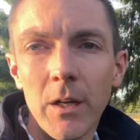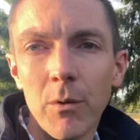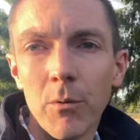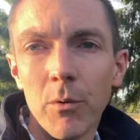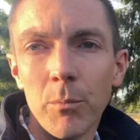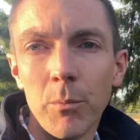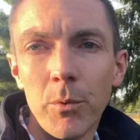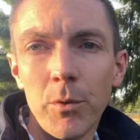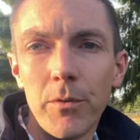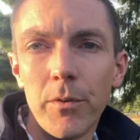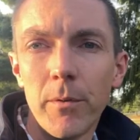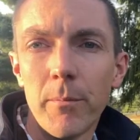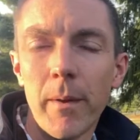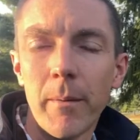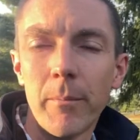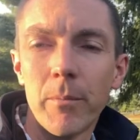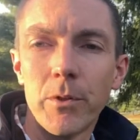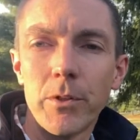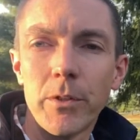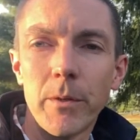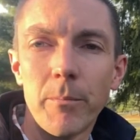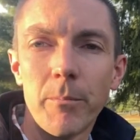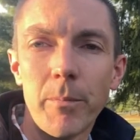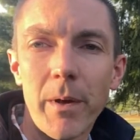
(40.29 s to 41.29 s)
We'll move the
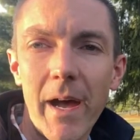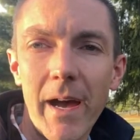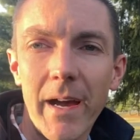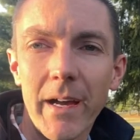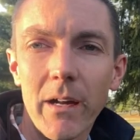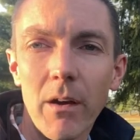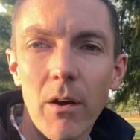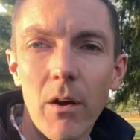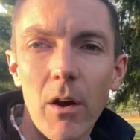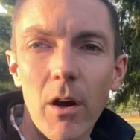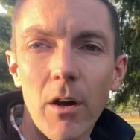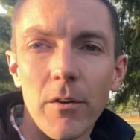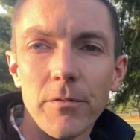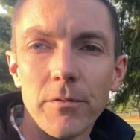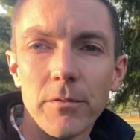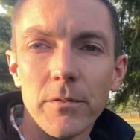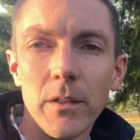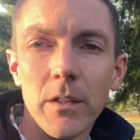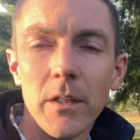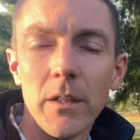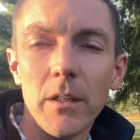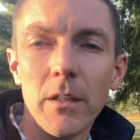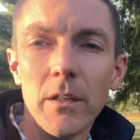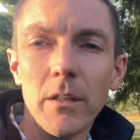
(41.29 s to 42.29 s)
membership back
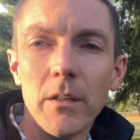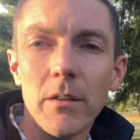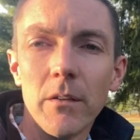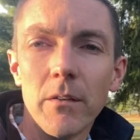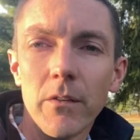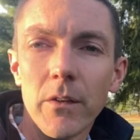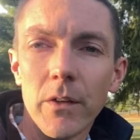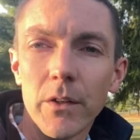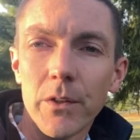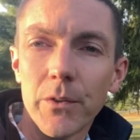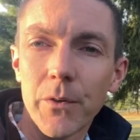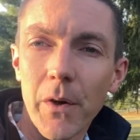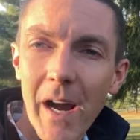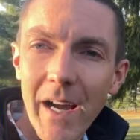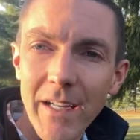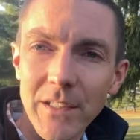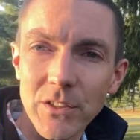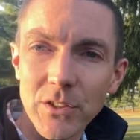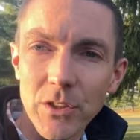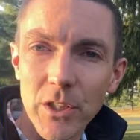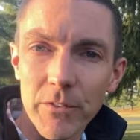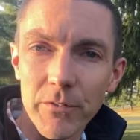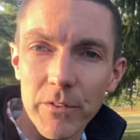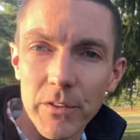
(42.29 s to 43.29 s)
off the
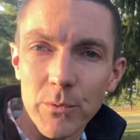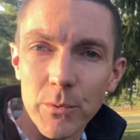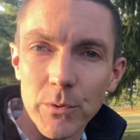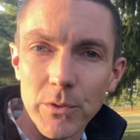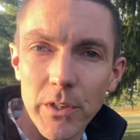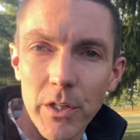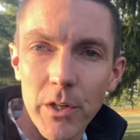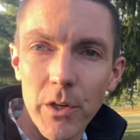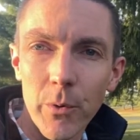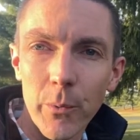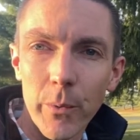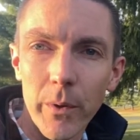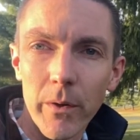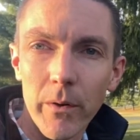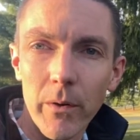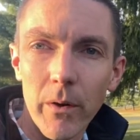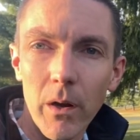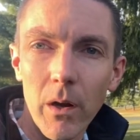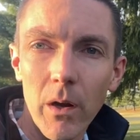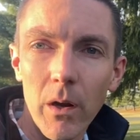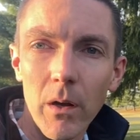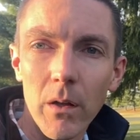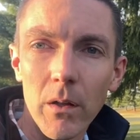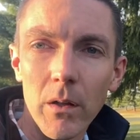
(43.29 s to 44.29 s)
grass surface, which I know we are
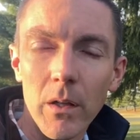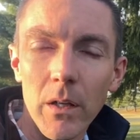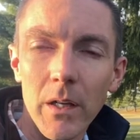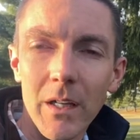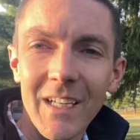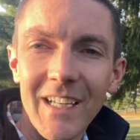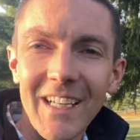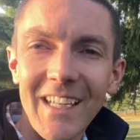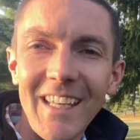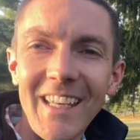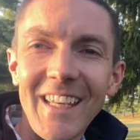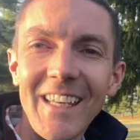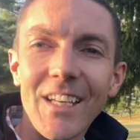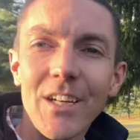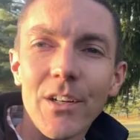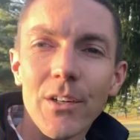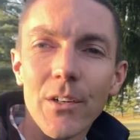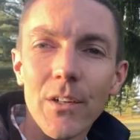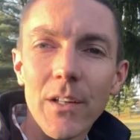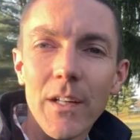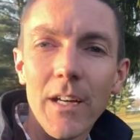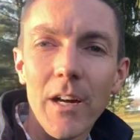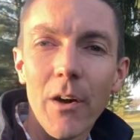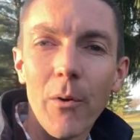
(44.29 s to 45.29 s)
all
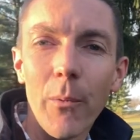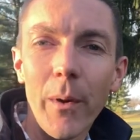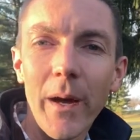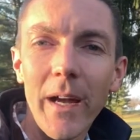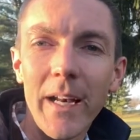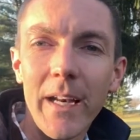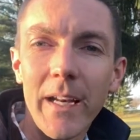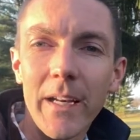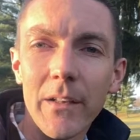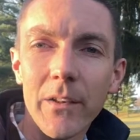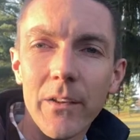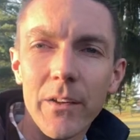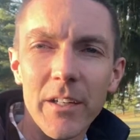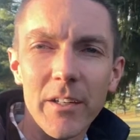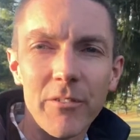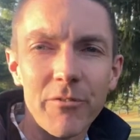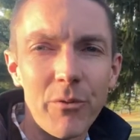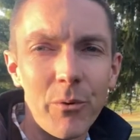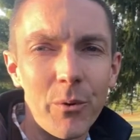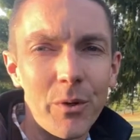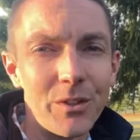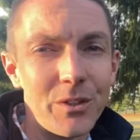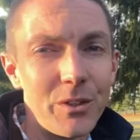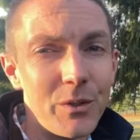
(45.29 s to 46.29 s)
eagerly awaiting and looking
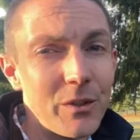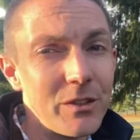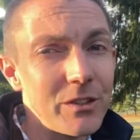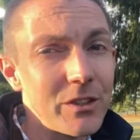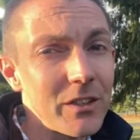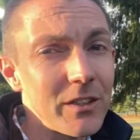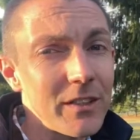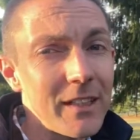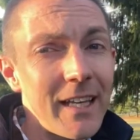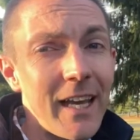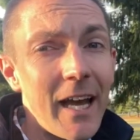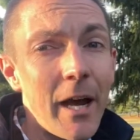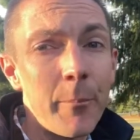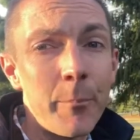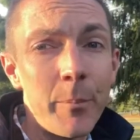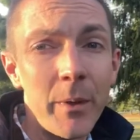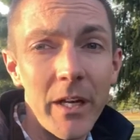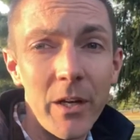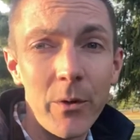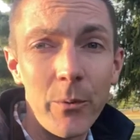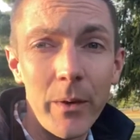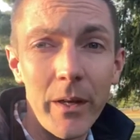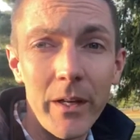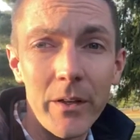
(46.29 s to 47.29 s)
forward to. And certainly a
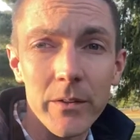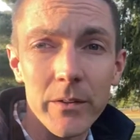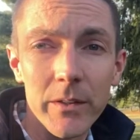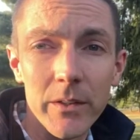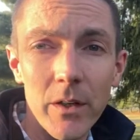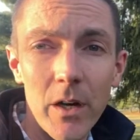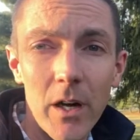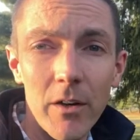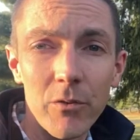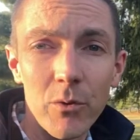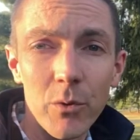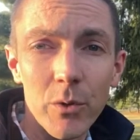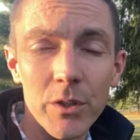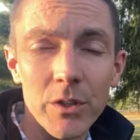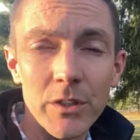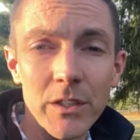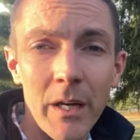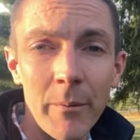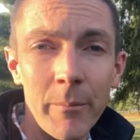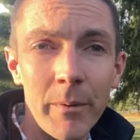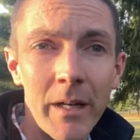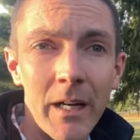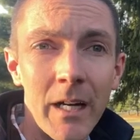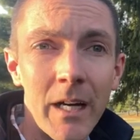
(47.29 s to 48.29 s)
big week on the golf course
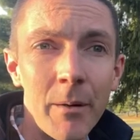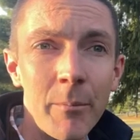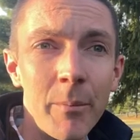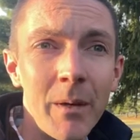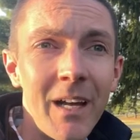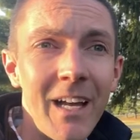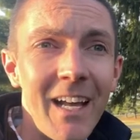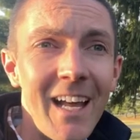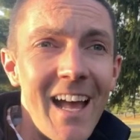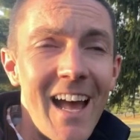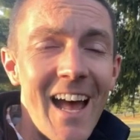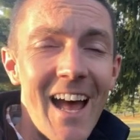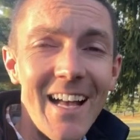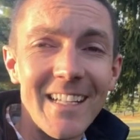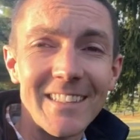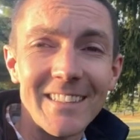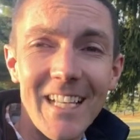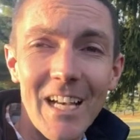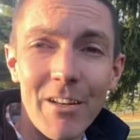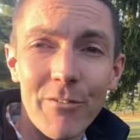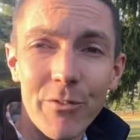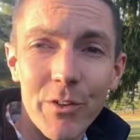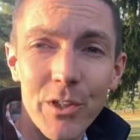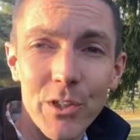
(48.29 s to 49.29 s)
coming up, as
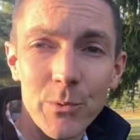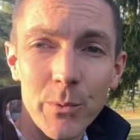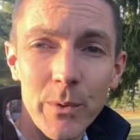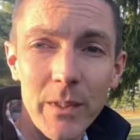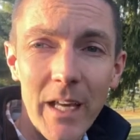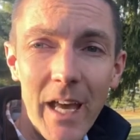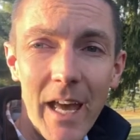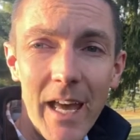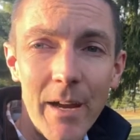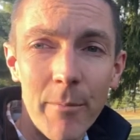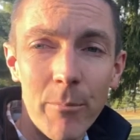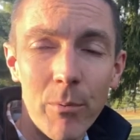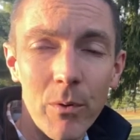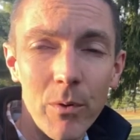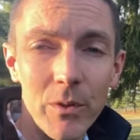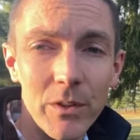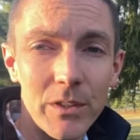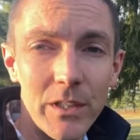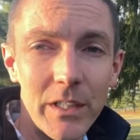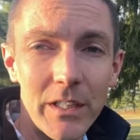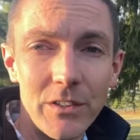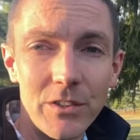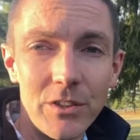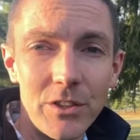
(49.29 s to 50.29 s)
that first week of April
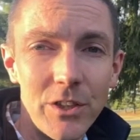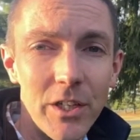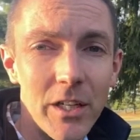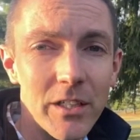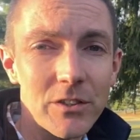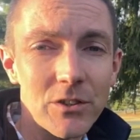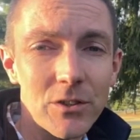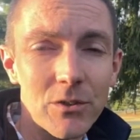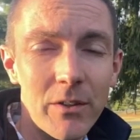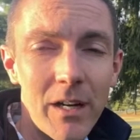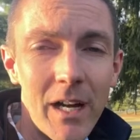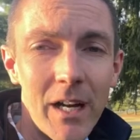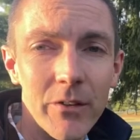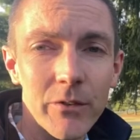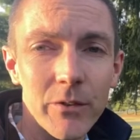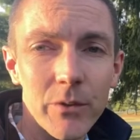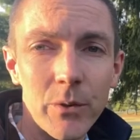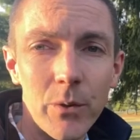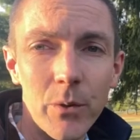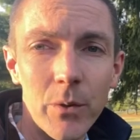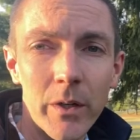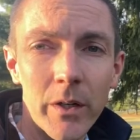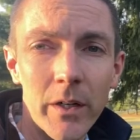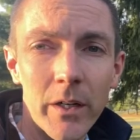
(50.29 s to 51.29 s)
is just around the
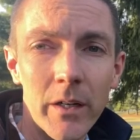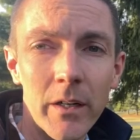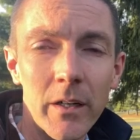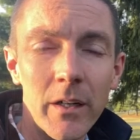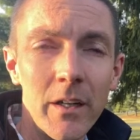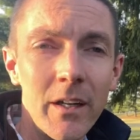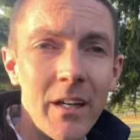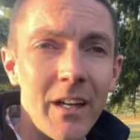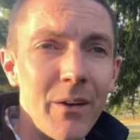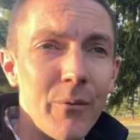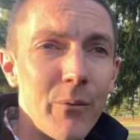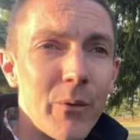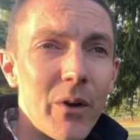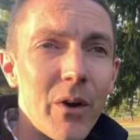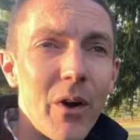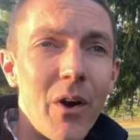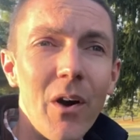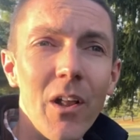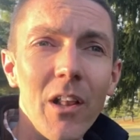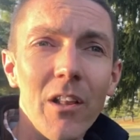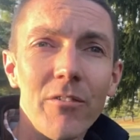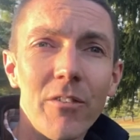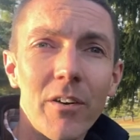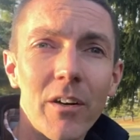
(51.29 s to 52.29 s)
corner where
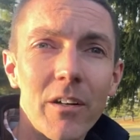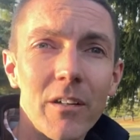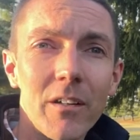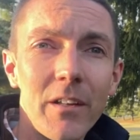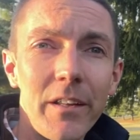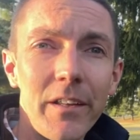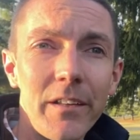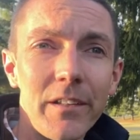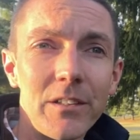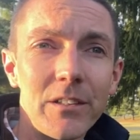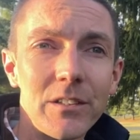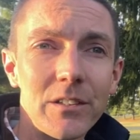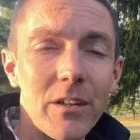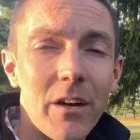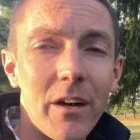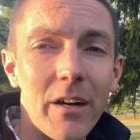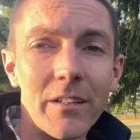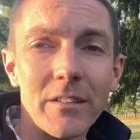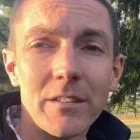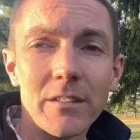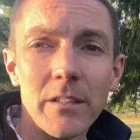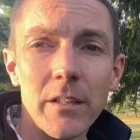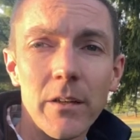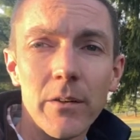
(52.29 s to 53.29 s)
all of our leagues
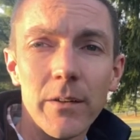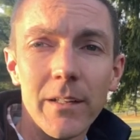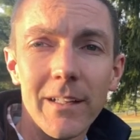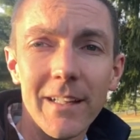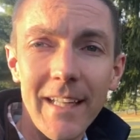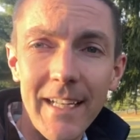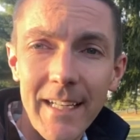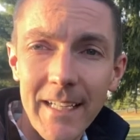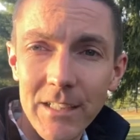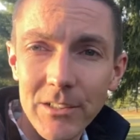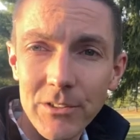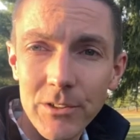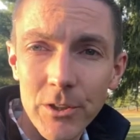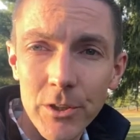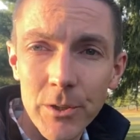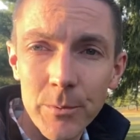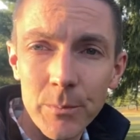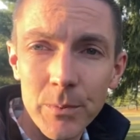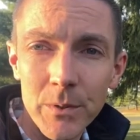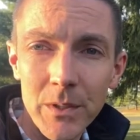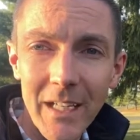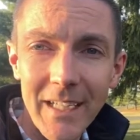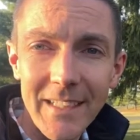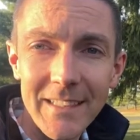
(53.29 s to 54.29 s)
start. So the ladies
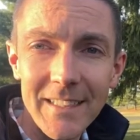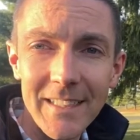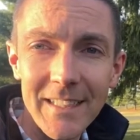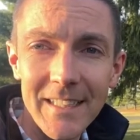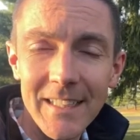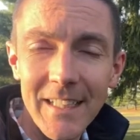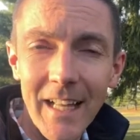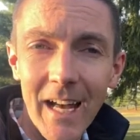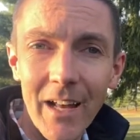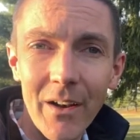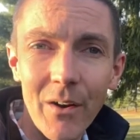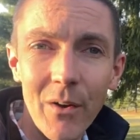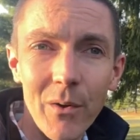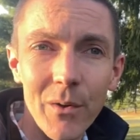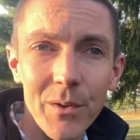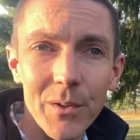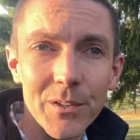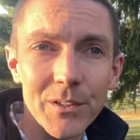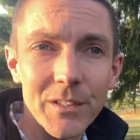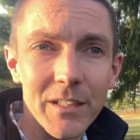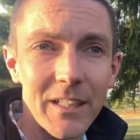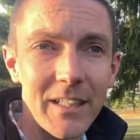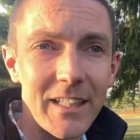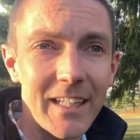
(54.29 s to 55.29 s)
groups, 18 nine
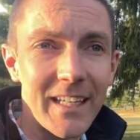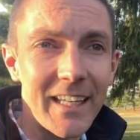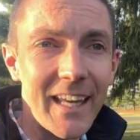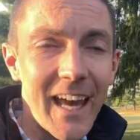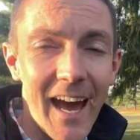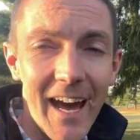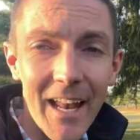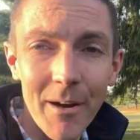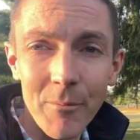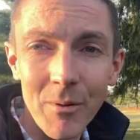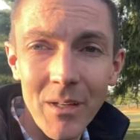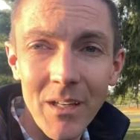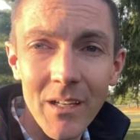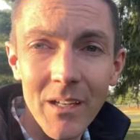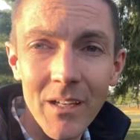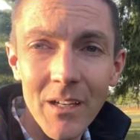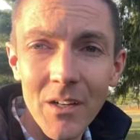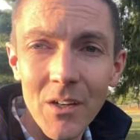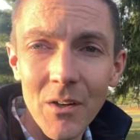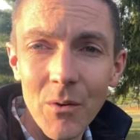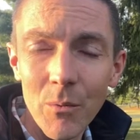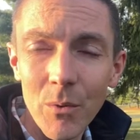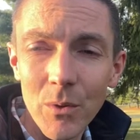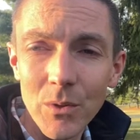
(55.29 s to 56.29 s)
holers, and the academy
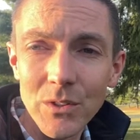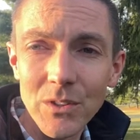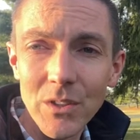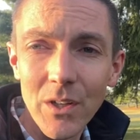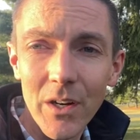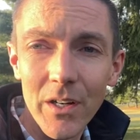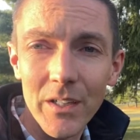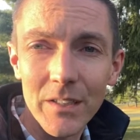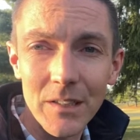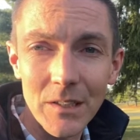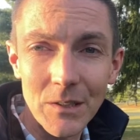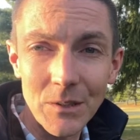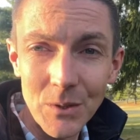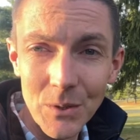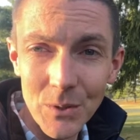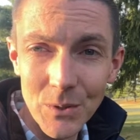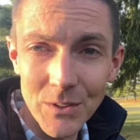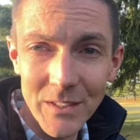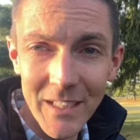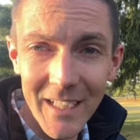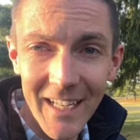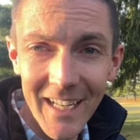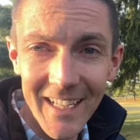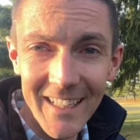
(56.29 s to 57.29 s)
will start the
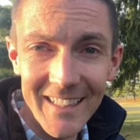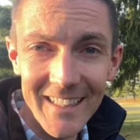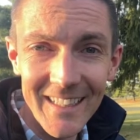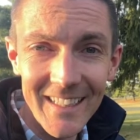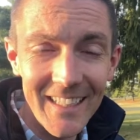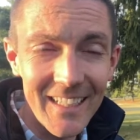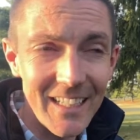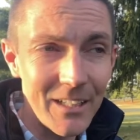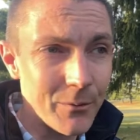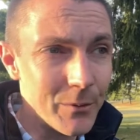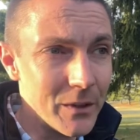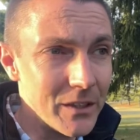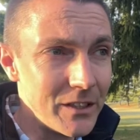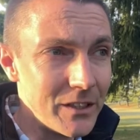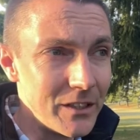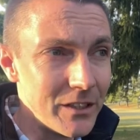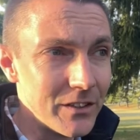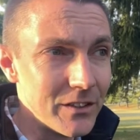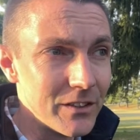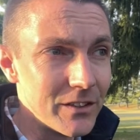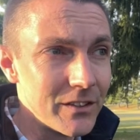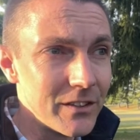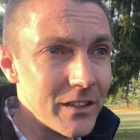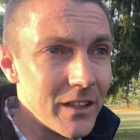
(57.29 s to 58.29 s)
Tuesday night league, which
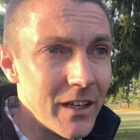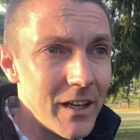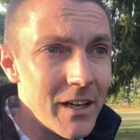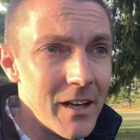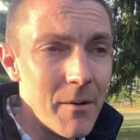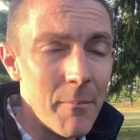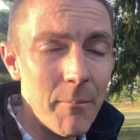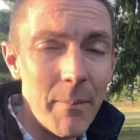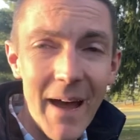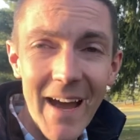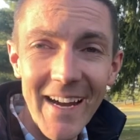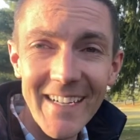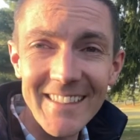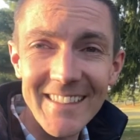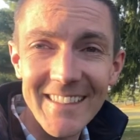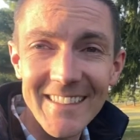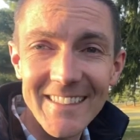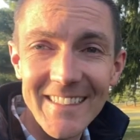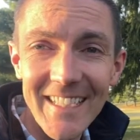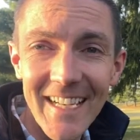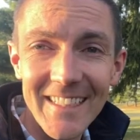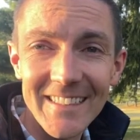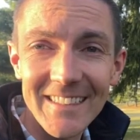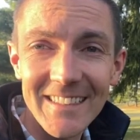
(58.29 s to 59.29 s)
is back to
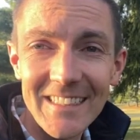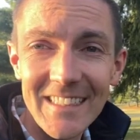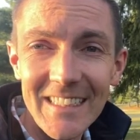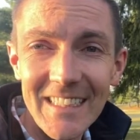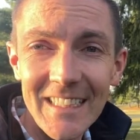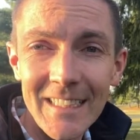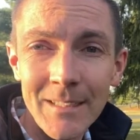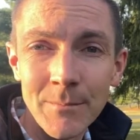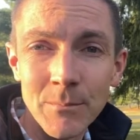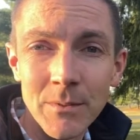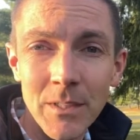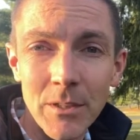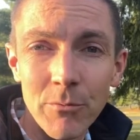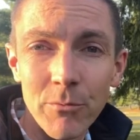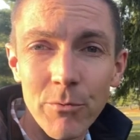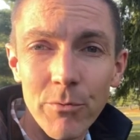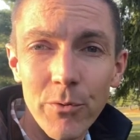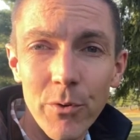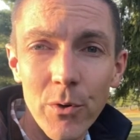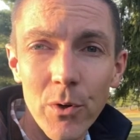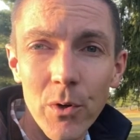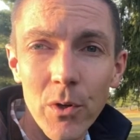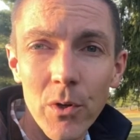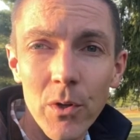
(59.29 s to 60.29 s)
10 teams in
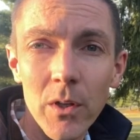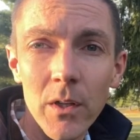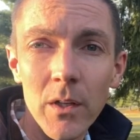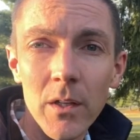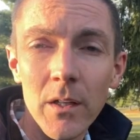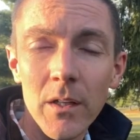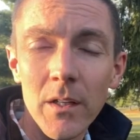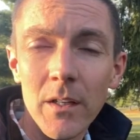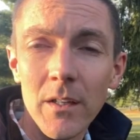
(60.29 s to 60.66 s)
full.